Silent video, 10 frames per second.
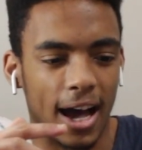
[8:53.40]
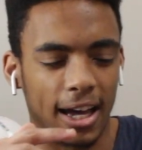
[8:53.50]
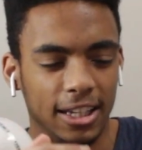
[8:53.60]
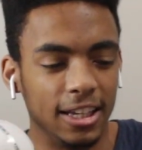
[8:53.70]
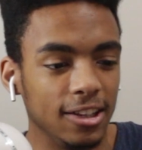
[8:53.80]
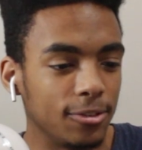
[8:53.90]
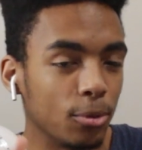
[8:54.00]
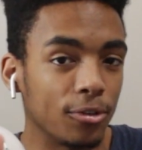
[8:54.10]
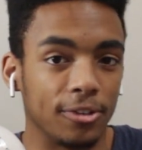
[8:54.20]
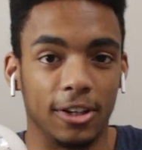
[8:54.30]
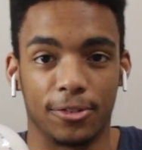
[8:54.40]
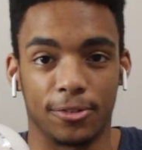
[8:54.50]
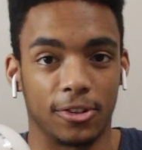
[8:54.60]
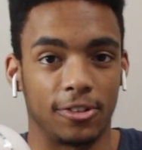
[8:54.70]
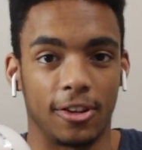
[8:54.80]
I need more things
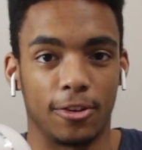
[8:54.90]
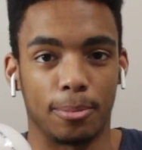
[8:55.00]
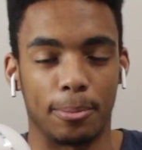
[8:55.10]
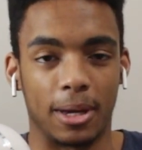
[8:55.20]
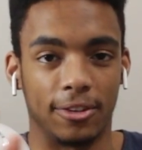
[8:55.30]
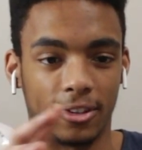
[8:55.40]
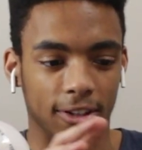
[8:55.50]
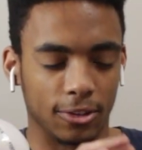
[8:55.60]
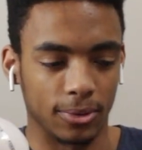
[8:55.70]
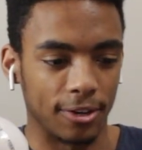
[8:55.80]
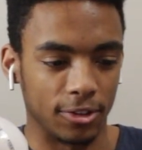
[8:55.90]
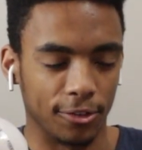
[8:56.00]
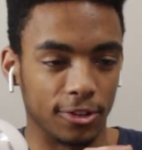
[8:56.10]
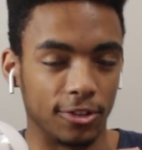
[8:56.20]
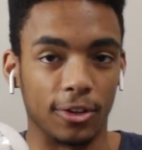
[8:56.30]
for the setup. I basically don't have
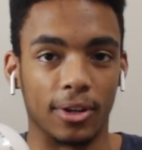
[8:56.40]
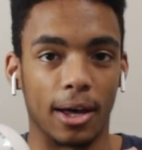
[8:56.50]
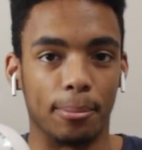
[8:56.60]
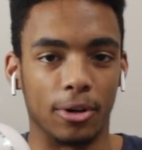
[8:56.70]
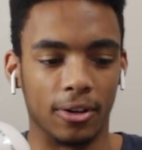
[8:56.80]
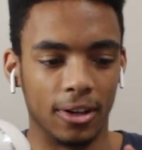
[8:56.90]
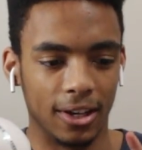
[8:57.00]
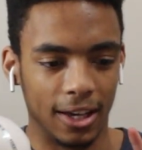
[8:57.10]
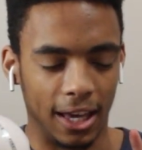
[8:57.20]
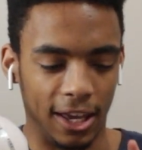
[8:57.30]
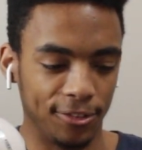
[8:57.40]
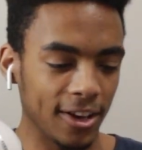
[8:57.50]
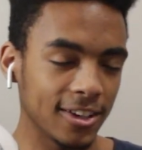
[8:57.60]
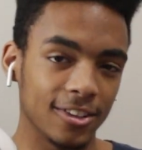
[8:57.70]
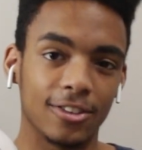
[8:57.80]
enough to do that, but if
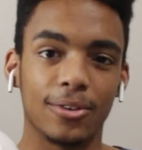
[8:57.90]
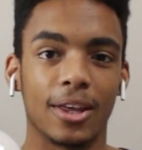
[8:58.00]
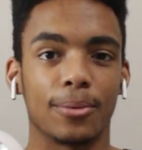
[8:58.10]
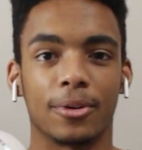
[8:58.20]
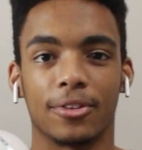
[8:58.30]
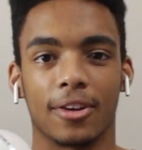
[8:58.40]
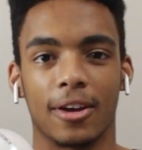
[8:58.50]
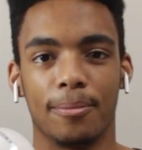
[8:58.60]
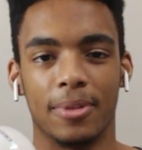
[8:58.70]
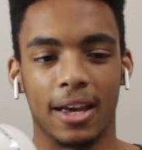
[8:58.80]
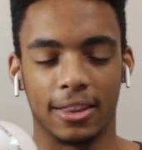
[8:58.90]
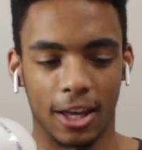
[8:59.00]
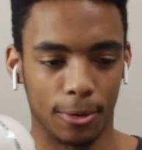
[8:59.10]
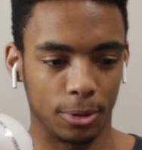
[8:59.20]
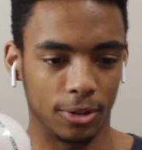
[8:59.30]
I could do that one time,
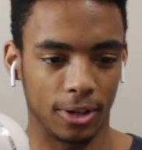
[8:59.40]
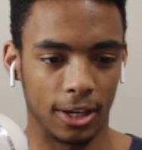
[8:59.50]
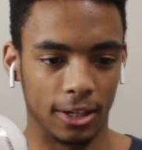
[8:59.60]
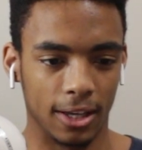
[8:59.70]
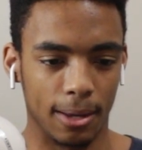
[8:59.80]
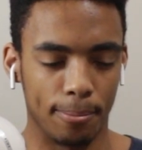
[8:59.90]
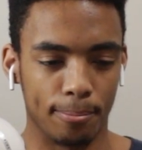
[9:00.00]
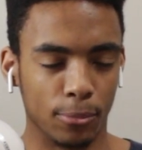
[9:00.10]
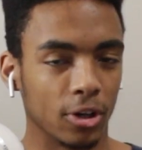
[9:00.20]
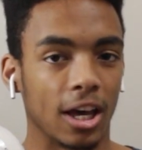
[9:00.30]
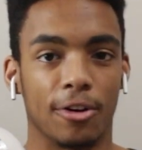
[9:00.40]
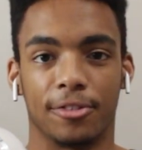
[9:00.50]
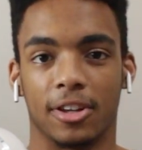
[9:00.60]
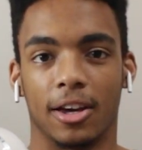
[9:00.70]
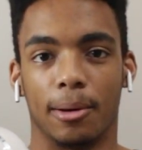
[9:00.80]
that would be great. Look out
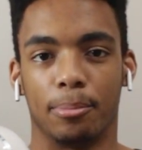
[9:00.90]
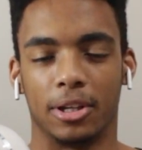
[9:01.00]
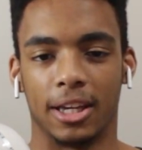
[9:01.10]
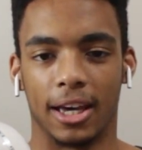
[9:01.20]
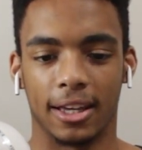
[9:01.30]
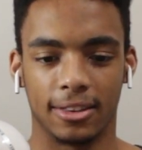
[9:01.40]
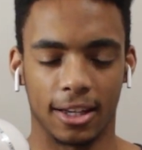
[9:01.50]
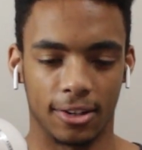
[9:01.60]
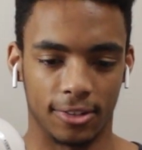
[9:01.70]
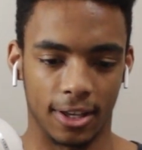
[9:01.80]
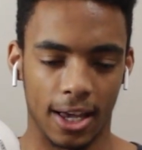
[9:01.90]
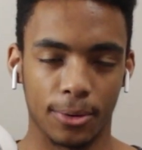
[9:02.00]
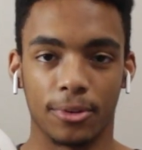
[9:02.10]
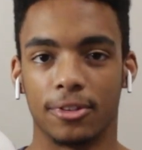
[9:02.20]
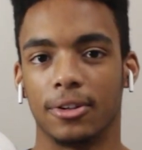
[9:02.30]
for that. But yeah, that is it. I
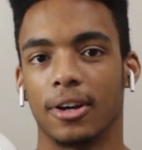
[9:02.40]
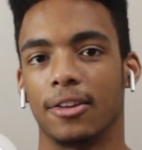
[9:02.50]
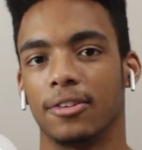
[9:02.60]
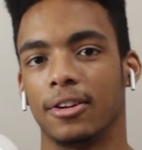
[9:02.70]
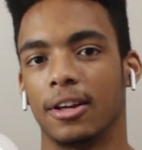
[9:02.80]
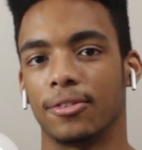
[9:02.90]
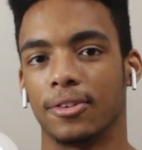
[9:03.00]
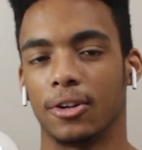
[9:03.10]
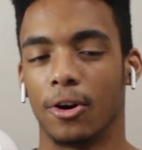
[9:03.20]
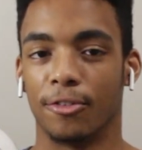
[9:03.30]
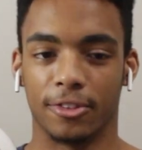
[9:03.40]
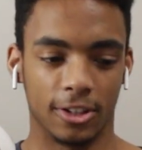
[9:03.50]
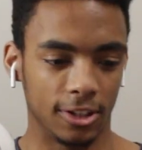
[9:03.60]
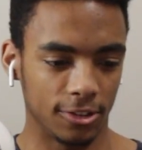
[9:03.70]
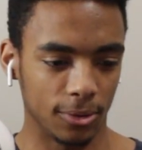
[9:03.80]
will see you guys in the next video. Hopefully
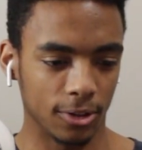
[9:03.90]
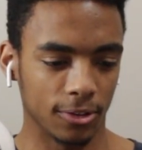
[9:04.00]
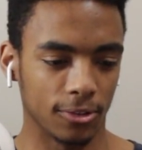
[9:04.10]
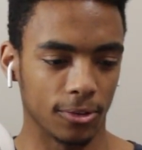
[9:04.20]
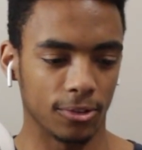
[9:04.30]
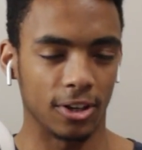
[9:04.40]
these new console